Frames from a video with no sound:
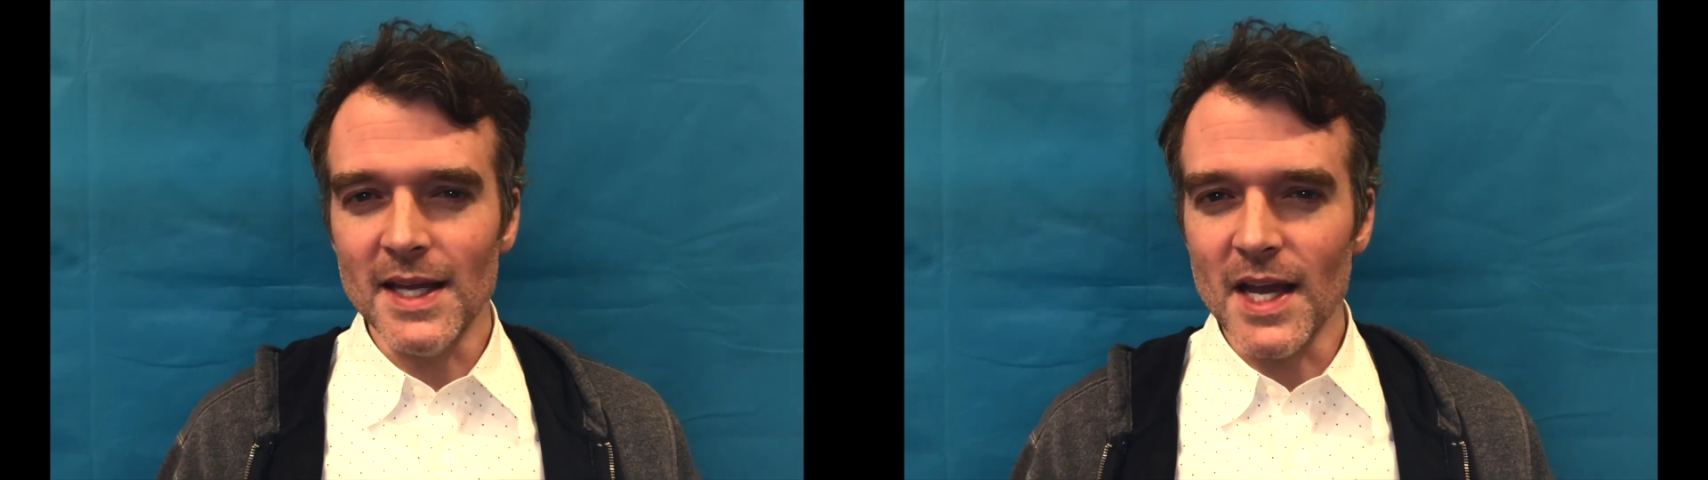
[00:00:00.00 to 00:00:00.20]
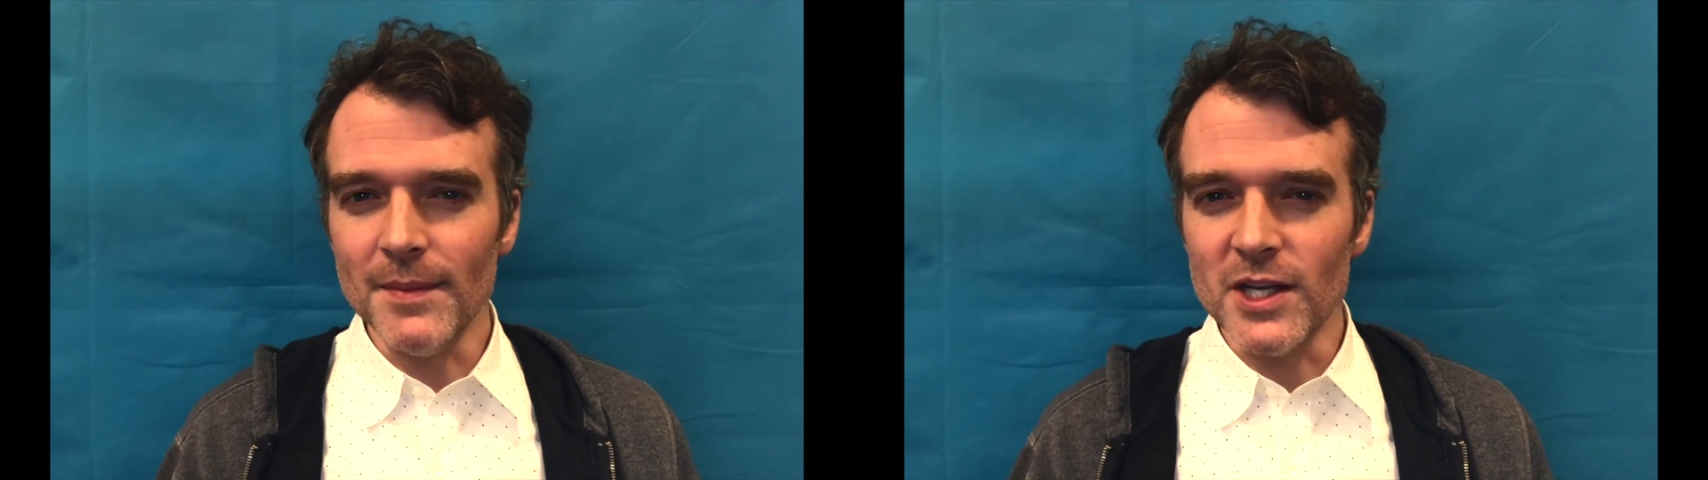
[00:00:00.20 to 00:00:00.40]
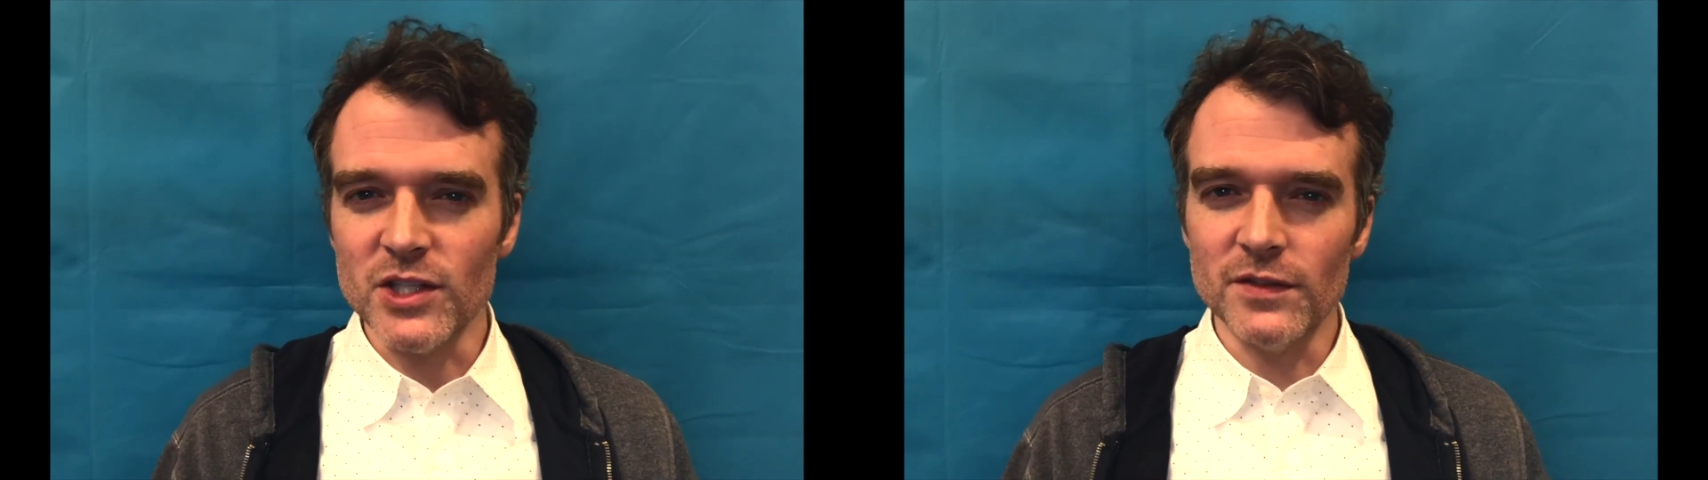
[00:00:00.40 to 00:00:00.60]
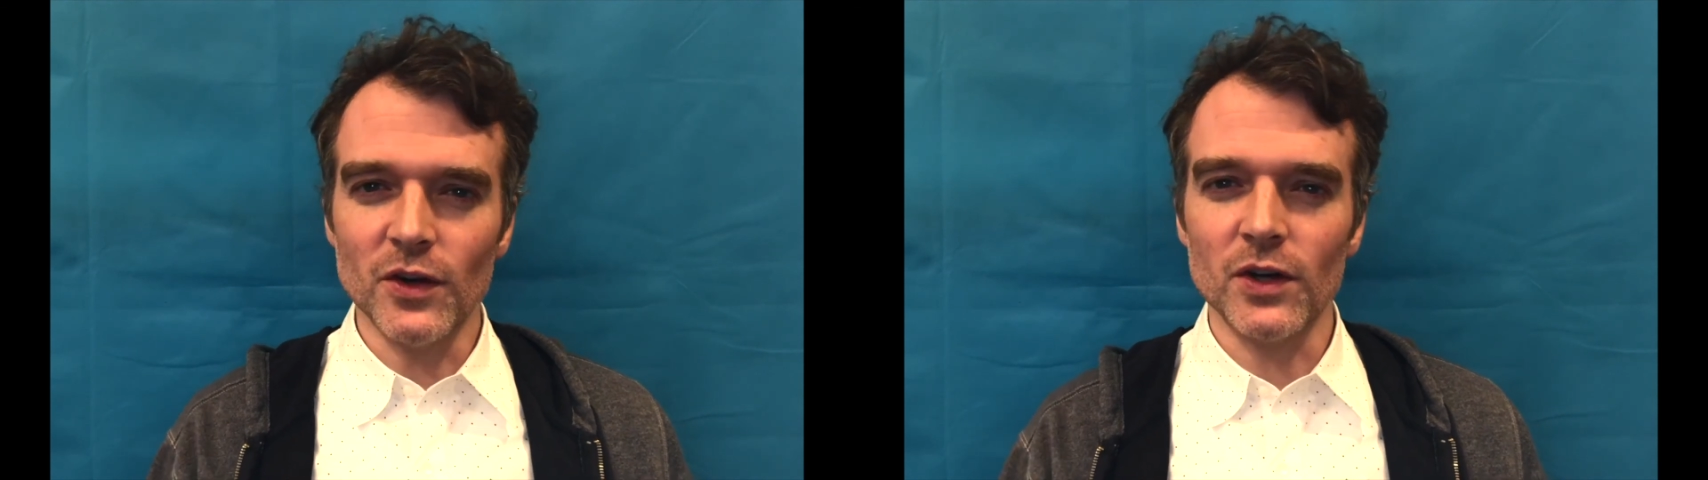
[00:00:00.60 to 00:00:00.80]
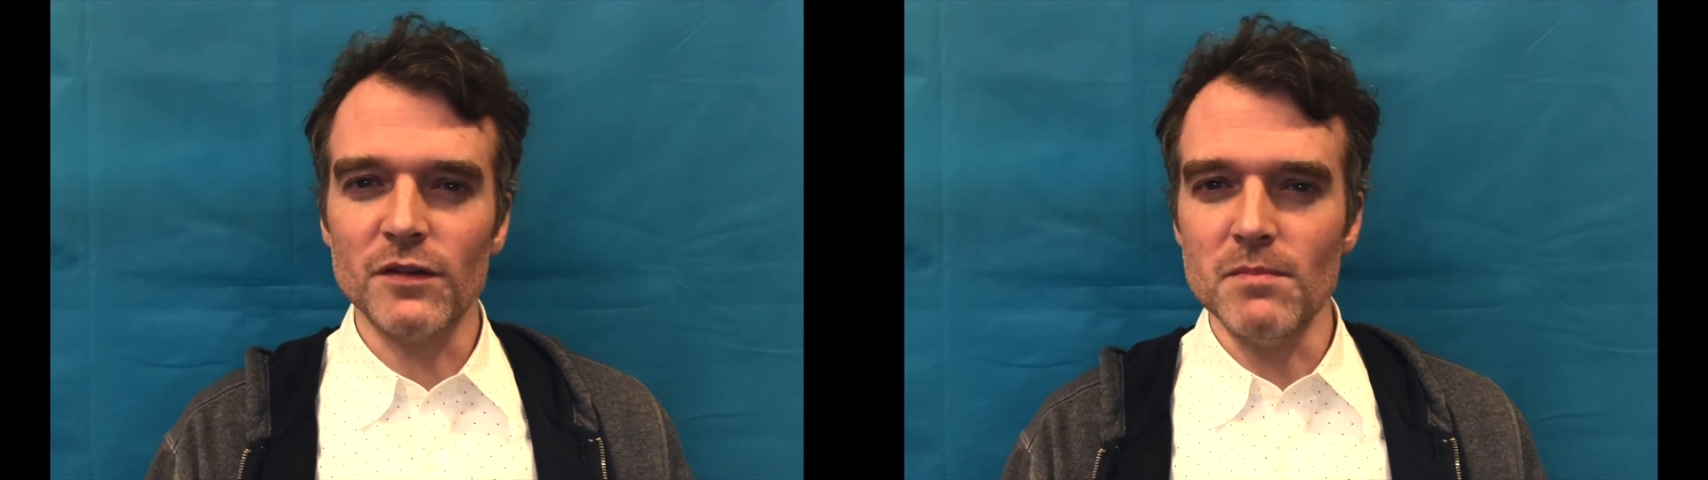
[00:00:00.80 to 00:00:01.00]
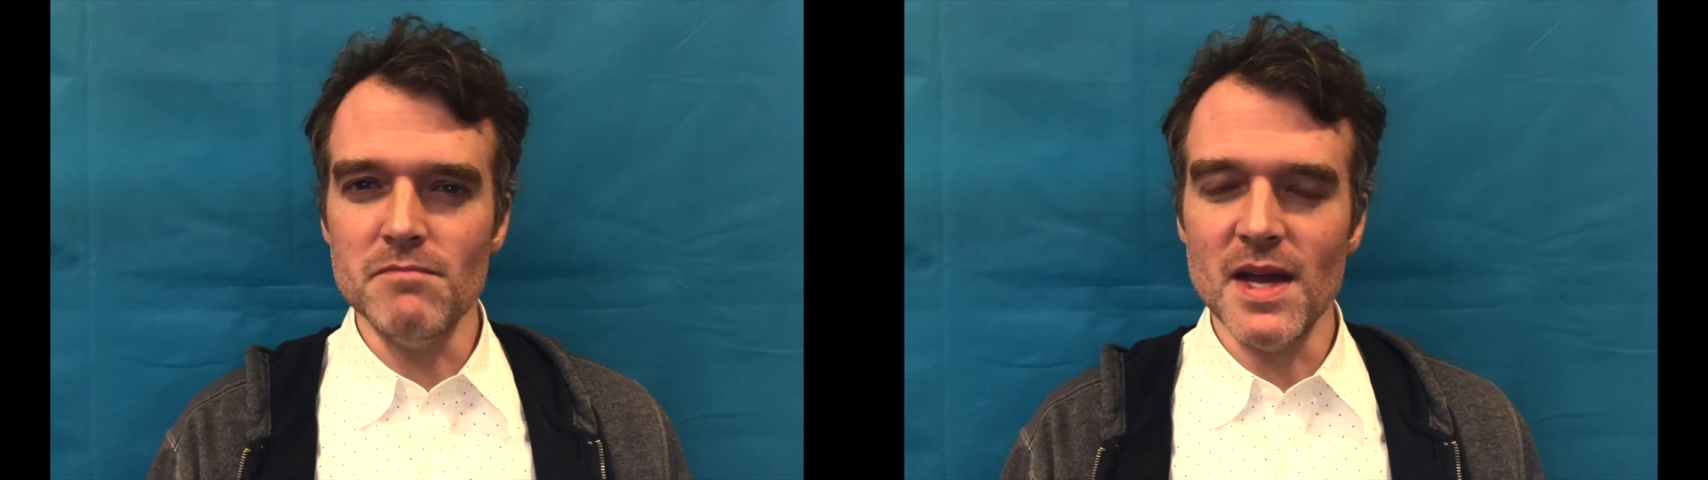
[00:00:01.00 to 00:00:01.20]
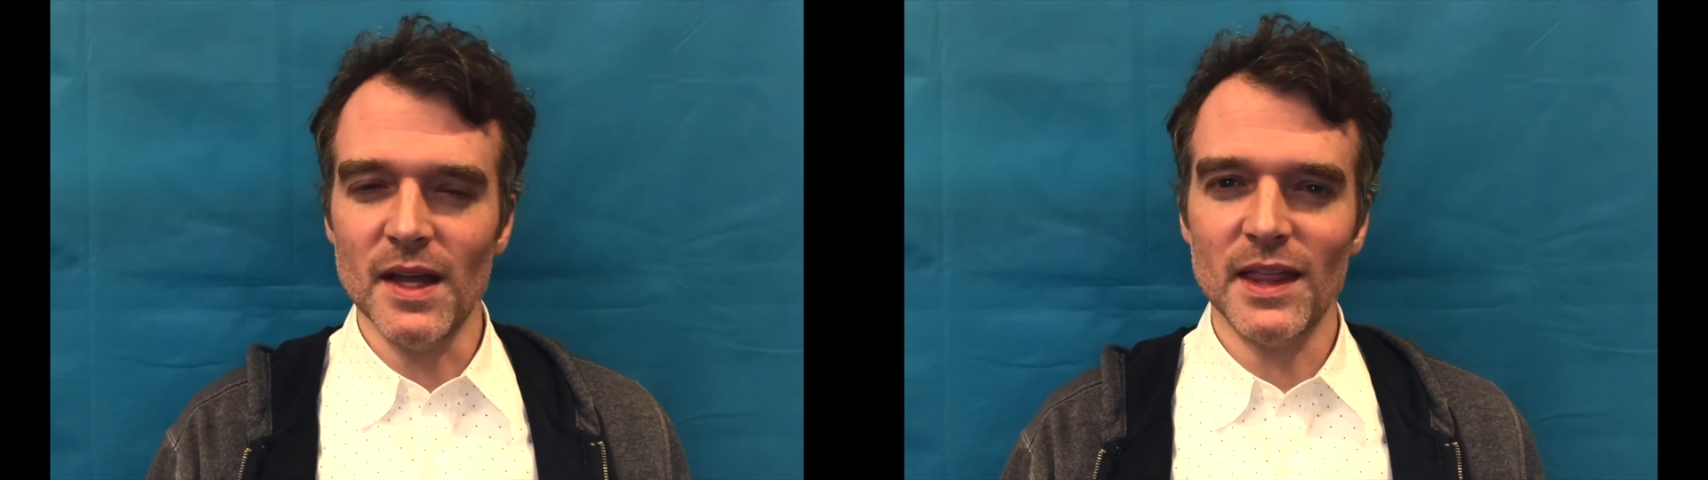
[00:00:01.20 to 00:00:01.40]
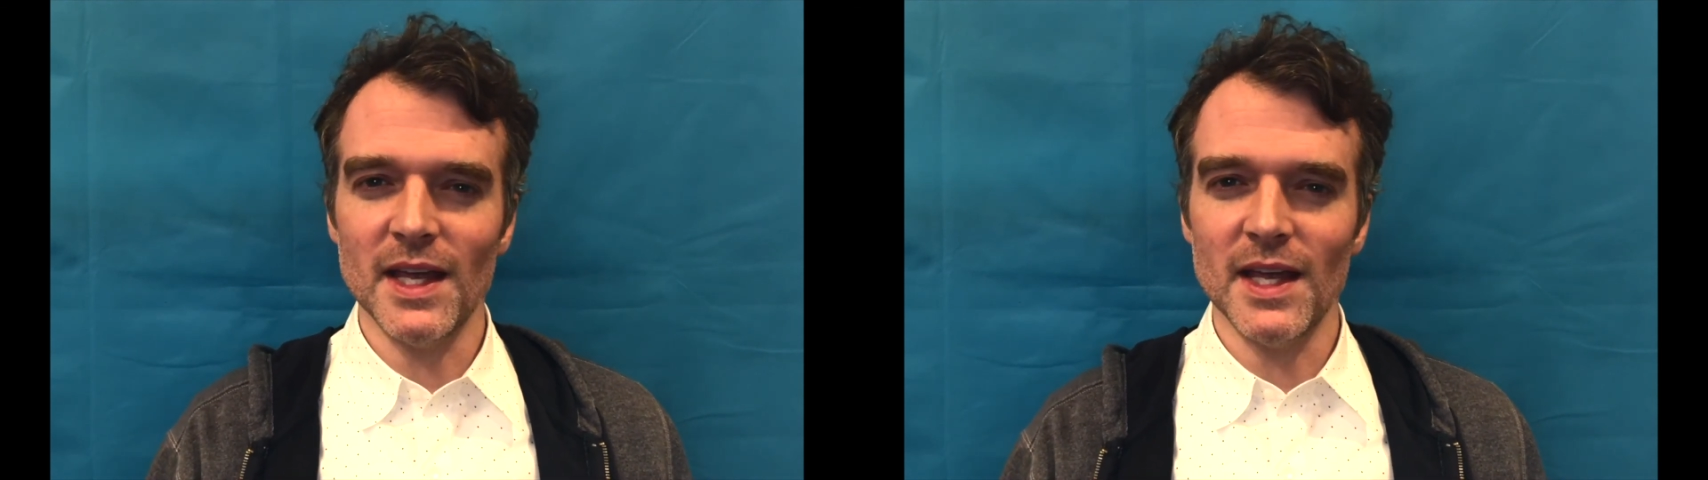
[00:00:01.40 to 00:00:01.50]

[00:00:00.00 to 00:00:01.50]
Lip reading: image, and you've heard of the myth,